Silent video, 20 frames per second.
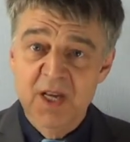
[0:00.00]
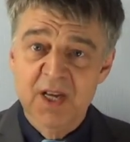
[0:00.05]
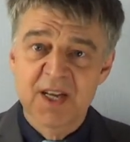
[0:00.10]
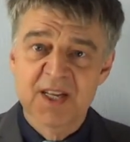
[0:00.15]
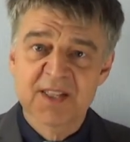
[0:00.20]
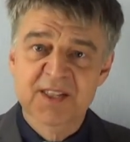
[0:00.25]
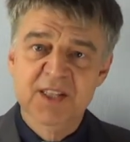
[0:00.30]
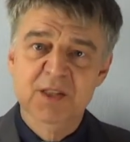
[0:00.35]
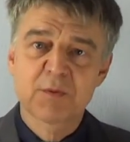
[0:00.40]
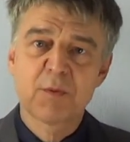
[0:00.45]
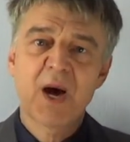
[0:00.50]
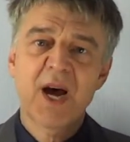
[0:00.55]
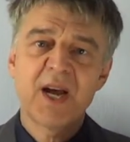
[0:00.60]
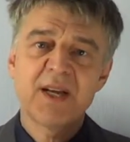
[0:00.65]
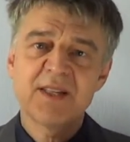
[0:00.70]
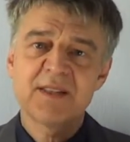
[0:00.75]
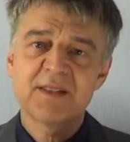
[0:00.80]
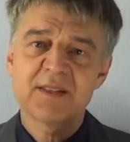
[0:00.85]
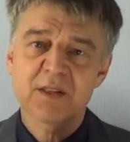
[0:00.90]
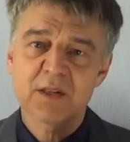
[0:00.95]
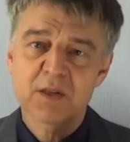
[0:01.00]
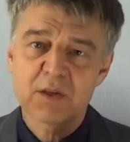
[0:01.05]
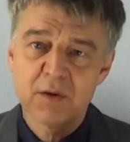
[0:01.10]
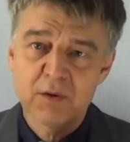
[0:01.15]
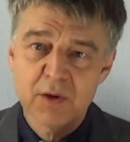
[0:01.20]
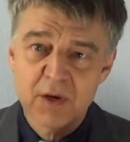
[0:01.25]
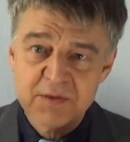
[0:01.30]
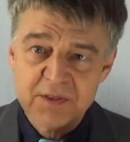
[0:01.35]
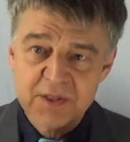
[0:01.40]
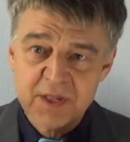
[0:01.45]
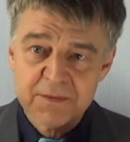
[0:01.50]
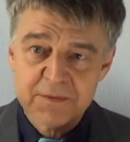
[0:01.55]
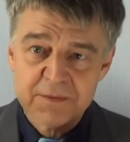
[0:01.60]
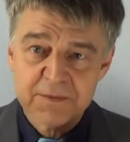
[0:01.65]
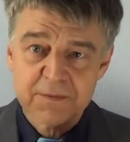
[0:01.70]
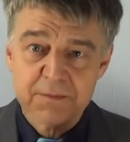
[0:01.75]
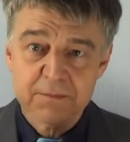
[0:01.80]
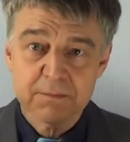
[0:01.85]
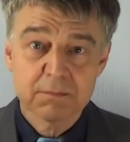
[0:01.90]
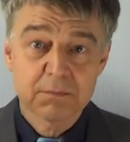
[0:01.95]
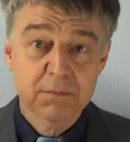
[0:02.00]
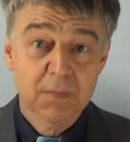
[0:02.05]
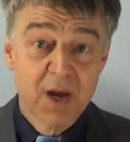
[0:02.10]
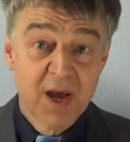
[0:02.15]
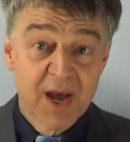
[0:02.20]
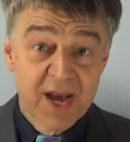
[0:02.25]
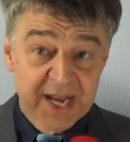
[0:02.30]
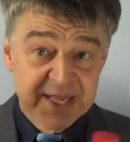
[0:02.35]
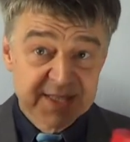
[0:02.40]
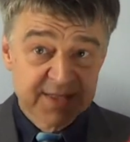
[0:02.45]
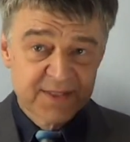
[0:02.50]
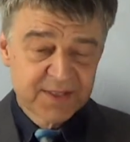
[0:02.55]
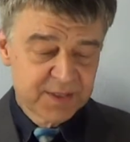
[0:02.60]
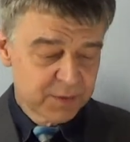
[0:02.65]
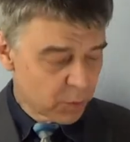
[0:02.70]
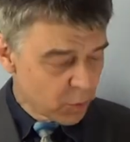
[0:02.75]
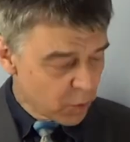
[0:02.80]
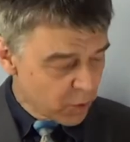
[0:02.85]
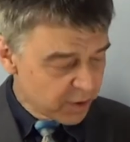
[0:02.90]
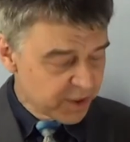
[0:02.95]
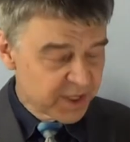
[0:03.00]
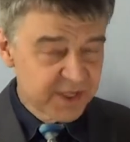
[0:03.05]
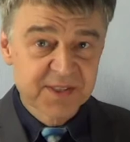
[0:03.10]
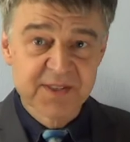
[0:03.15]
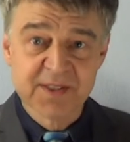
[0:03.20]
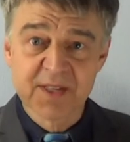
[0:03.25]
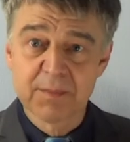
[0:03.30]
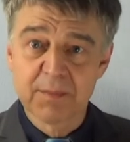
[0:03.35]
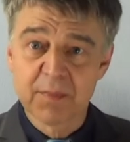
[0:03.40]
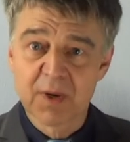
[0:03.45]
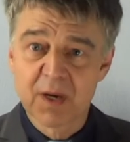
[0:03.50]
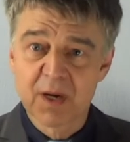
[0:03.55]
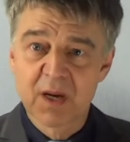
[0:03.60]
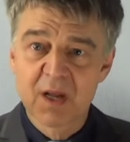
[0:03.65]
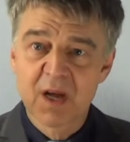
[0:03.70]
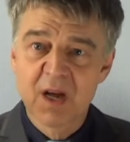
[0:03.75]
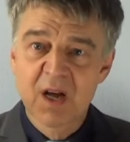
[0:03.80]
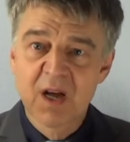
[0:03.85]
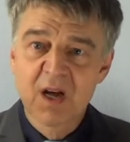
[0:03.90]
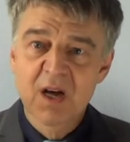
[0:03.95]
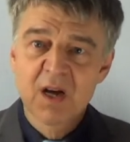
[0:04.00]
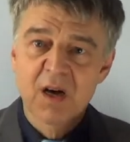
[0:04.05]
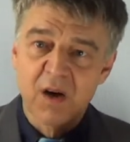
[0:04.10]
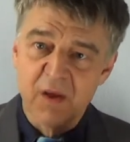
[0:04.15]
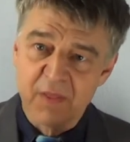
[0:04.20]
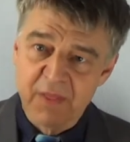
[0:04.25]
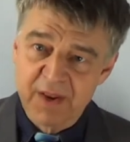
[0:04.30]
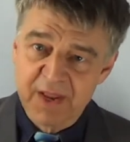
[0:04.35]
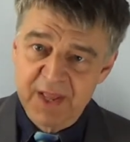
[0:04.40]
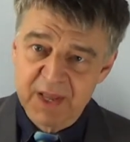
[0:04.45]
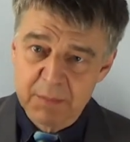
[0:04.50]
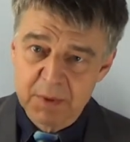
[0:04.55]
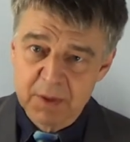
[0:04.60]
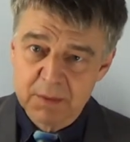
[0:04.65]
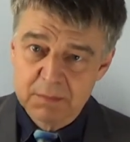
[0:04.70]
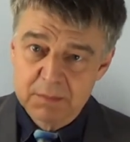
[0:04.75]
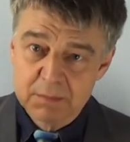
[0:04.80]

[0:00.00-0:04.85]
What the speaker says: It's quite corrosive, hence the warning symbol on the label.